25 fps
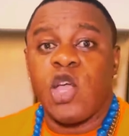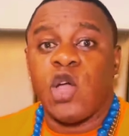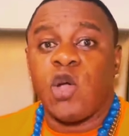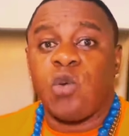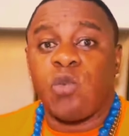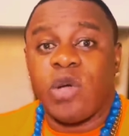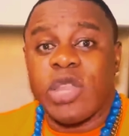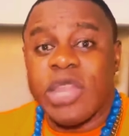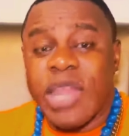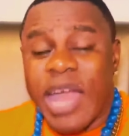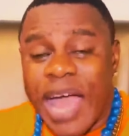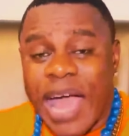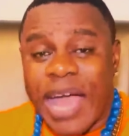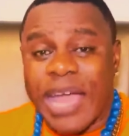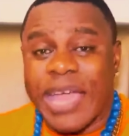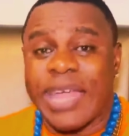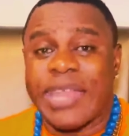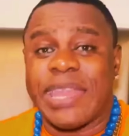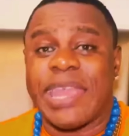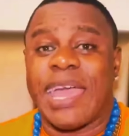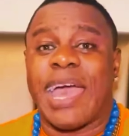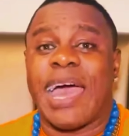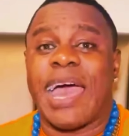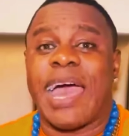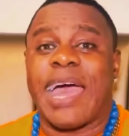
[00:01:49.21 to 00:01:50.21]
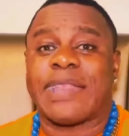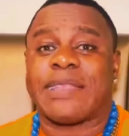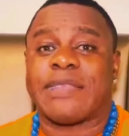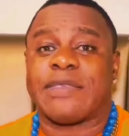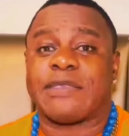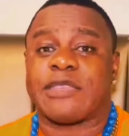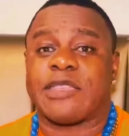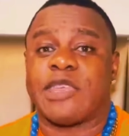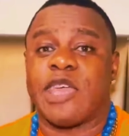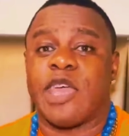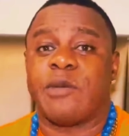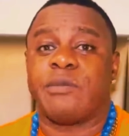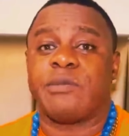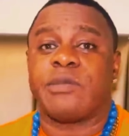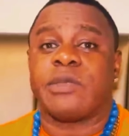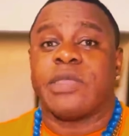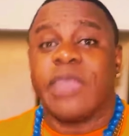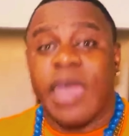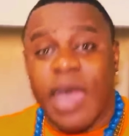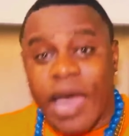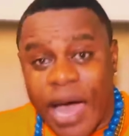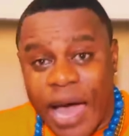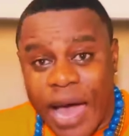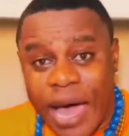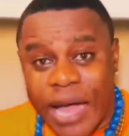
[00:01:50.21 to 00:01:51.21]
we now get the artists them
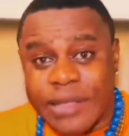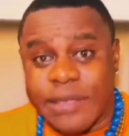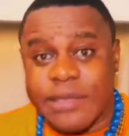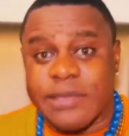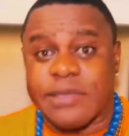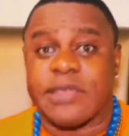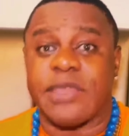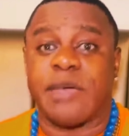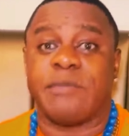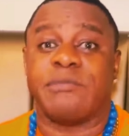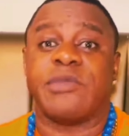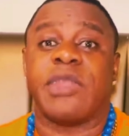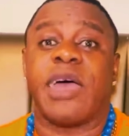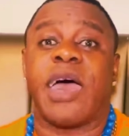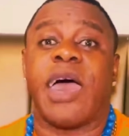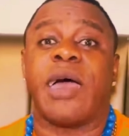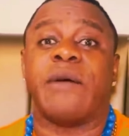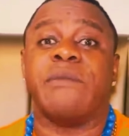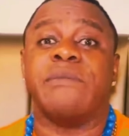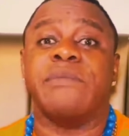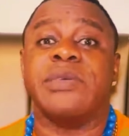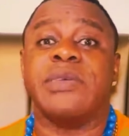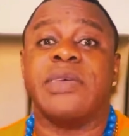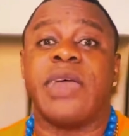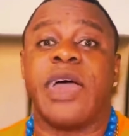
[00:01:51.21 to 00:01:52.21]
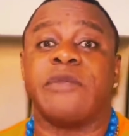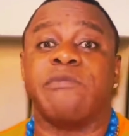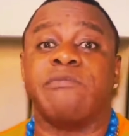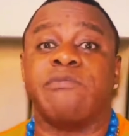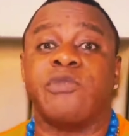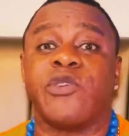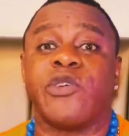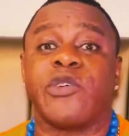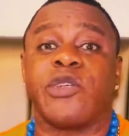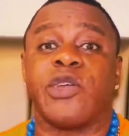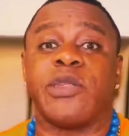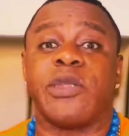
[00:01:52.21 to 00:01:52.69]
now be on board,